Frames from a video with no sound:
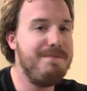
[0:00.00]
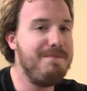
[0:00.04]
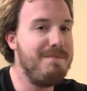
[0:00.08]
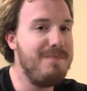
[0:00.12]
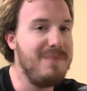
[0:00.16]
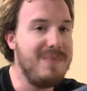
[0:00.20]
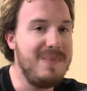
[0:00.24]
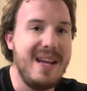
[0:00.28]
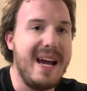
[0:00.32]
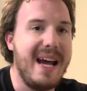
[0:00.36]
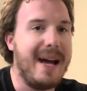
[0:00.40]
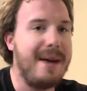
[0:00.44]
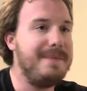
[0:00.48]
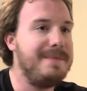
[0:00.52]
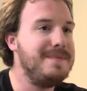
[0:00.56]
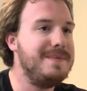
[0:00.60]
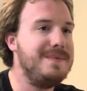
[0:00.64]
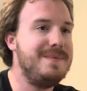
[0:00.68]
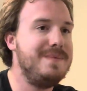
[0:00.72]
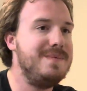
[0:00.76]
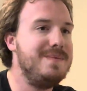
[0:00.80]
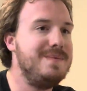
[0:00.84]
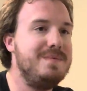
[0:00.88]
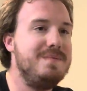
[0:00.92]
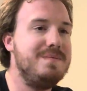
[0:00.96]
Yeah,
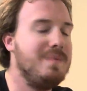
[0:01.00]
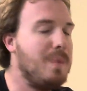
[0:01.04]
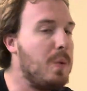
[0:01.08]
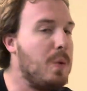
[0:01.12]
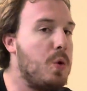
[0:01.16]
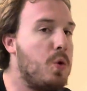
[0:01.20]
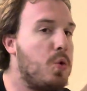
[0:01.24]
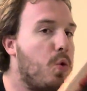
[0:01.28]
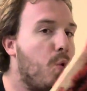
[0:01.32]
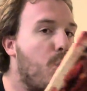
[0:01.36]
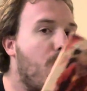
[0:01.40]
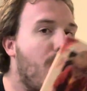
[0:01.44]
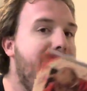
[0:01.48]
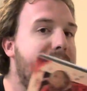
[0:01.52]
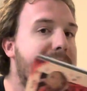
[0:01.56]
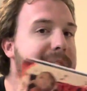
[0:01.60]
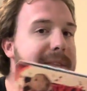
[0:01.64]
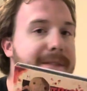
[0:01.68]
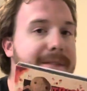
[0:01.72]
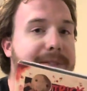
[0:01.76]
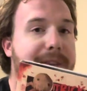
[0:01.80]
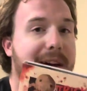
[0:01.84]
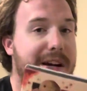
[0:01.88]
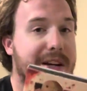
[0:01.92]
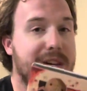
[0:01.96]
great
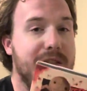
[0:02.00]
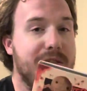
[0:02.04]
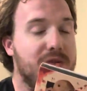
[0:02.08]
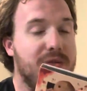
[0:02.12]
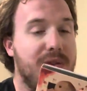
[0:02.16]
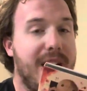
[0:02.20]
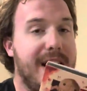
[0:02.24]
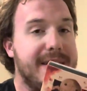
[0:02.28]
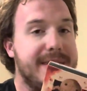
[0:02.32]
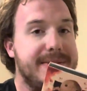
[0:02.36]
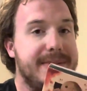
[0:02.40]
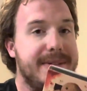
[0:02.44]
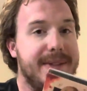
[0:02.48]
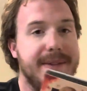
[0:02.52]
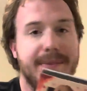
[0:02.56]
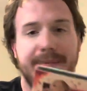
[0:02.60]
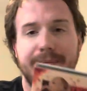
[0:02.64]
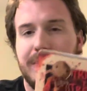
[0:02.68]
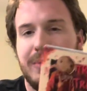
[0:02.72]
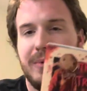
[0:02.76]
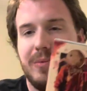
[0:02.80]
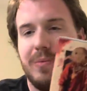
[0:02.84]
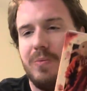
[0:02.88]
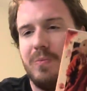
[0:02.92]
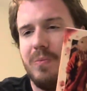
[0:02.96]
fucking transfer.
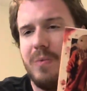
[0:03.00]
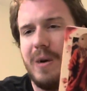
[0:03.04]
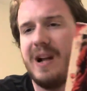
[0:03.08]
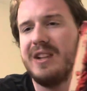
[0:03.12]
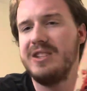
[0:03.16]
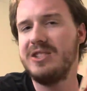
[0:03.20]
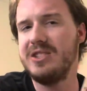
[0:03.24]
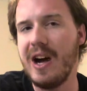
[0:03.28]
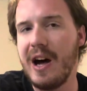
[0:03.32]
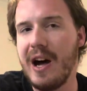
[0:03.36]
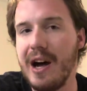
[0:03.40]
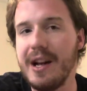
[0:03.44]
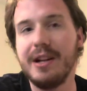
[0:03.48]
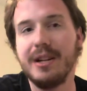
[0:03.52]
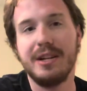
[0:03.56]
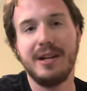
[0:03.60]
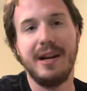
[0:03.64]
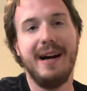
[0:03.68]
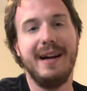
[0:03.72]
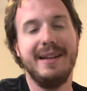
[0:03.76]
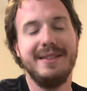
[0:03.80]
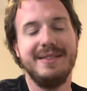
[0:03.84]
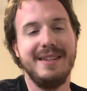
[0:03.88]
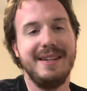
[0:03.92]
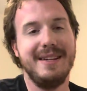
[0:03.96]
A ton of
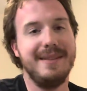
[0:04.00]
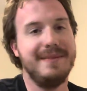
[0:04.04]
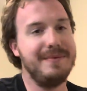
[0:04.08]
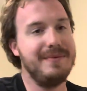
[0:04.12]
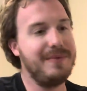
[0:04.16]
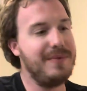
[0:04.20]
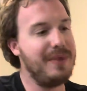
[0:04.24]
content.